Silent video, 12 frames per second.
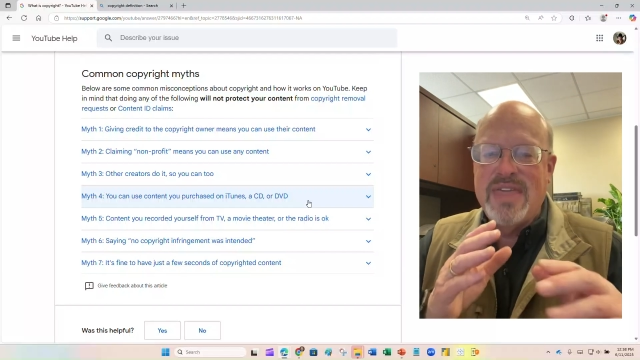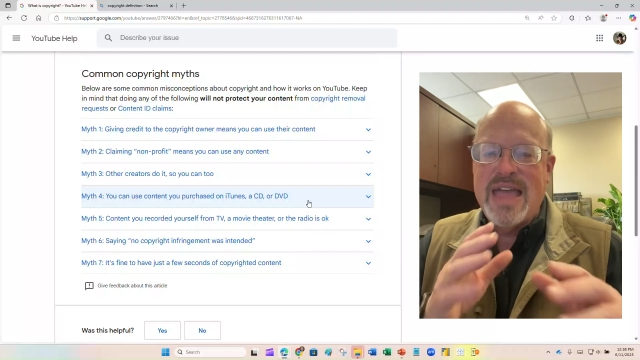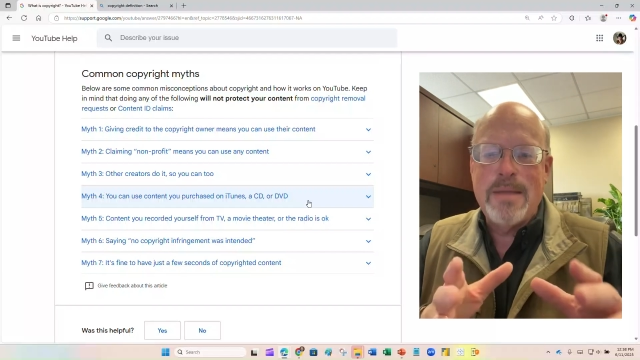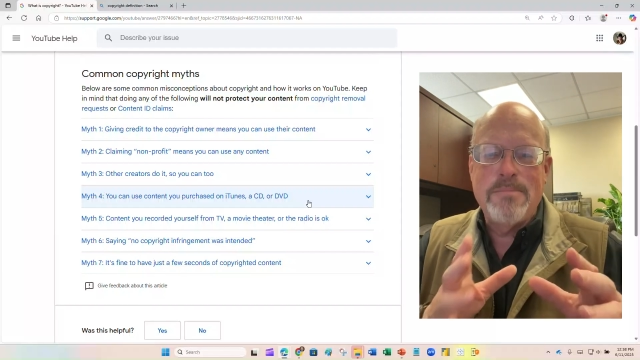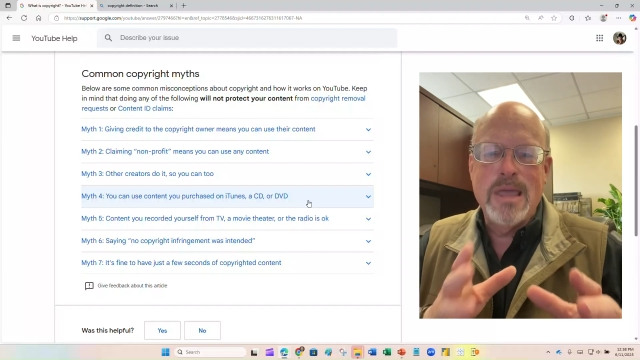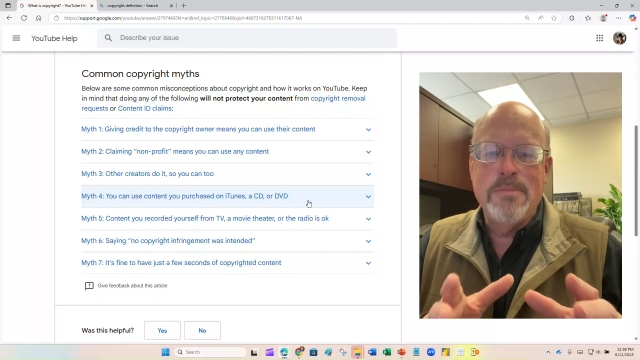
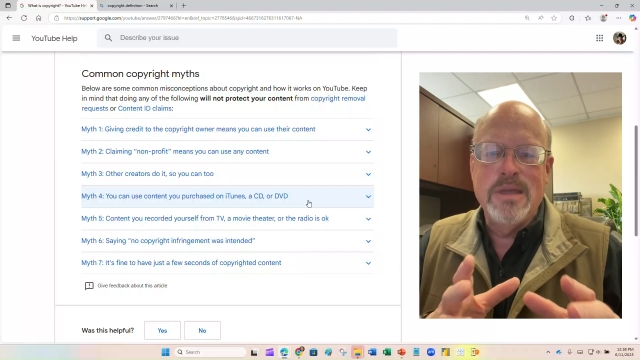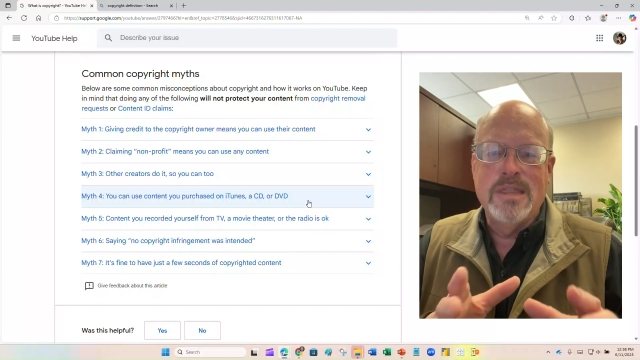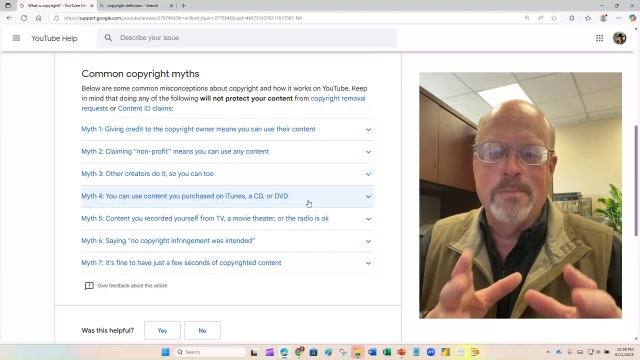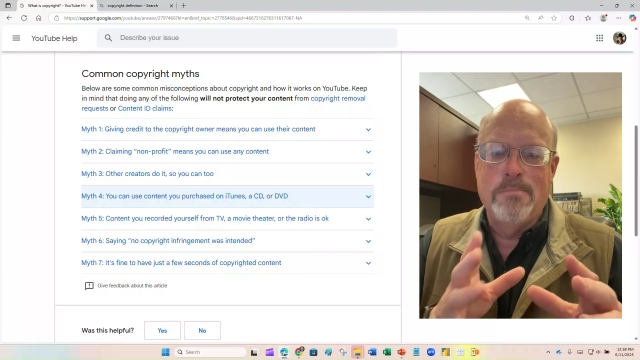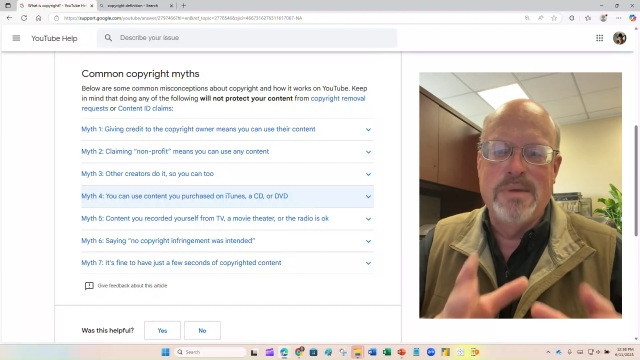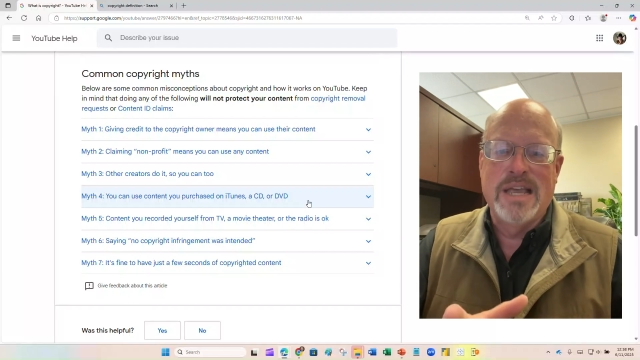That may
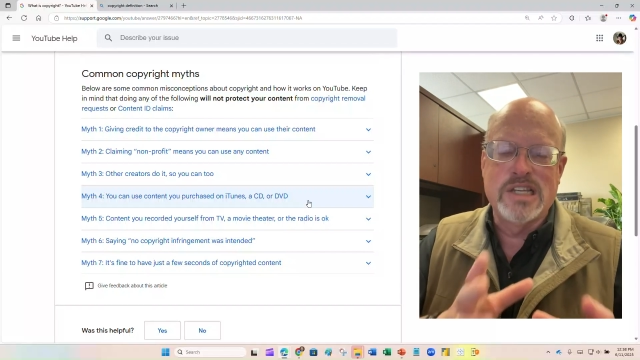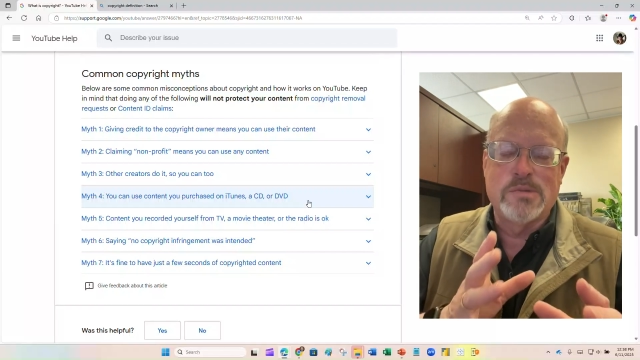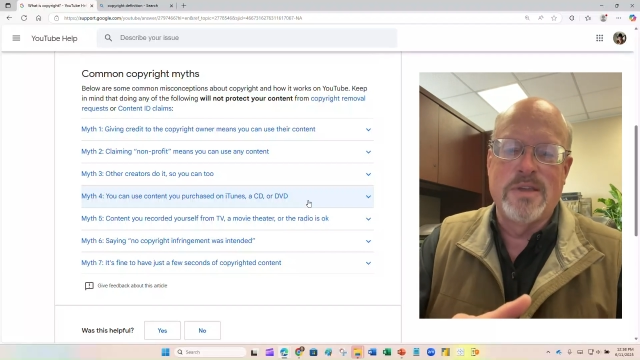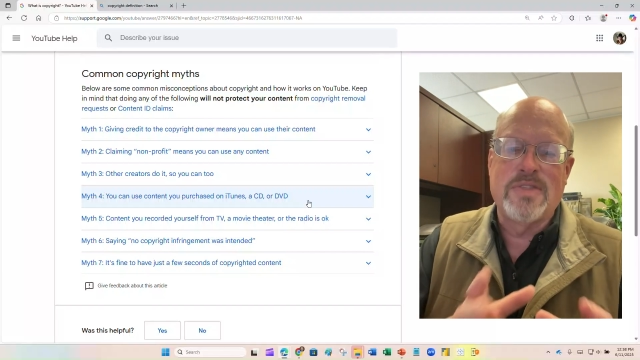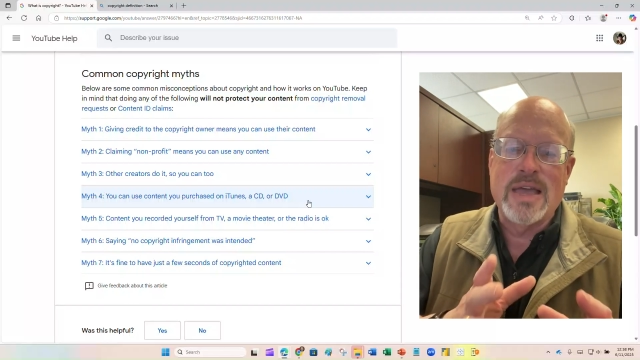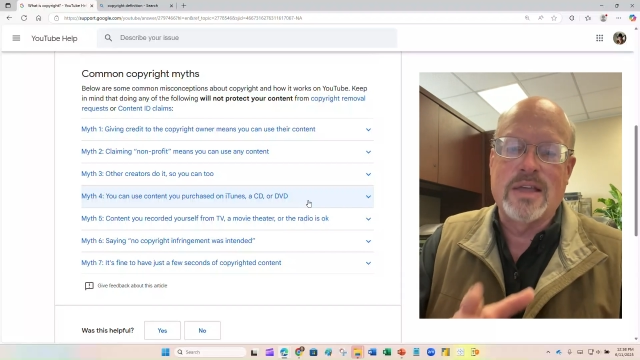be the
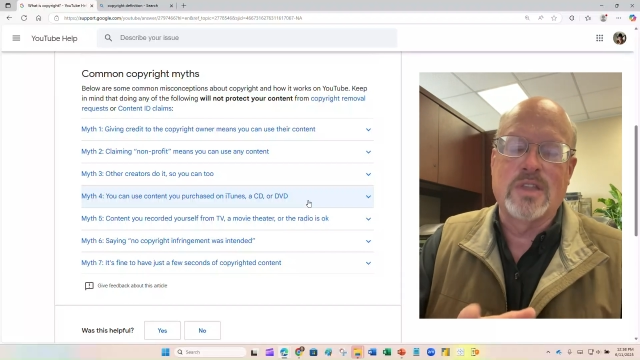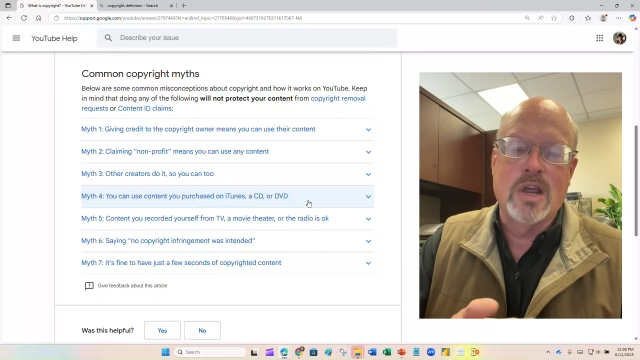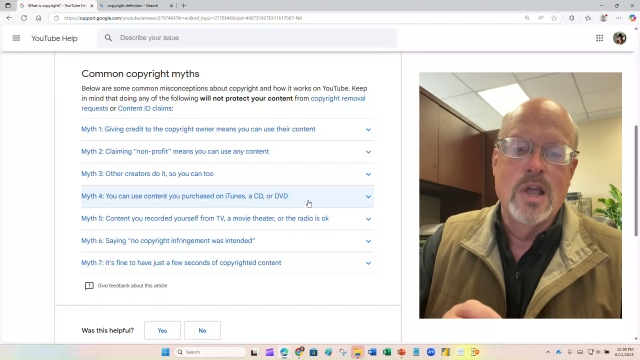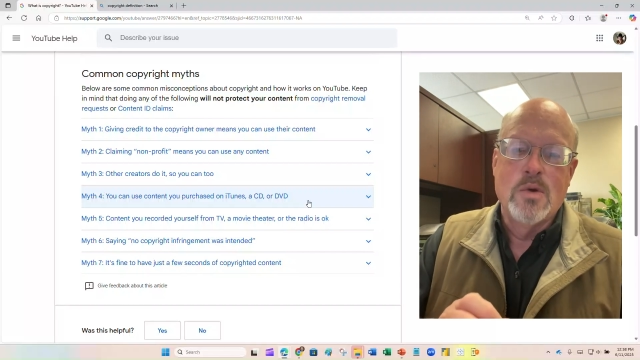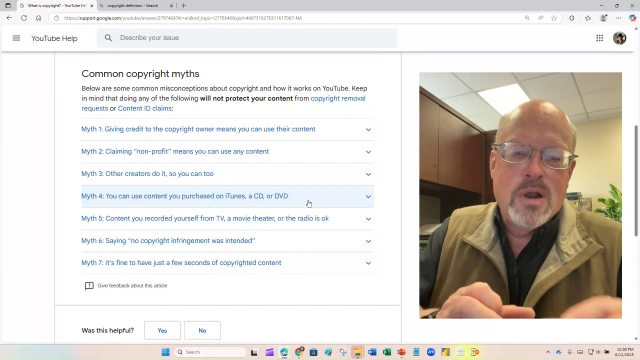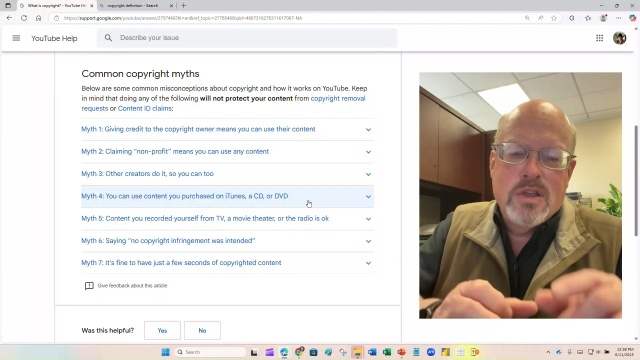biggest myth out there.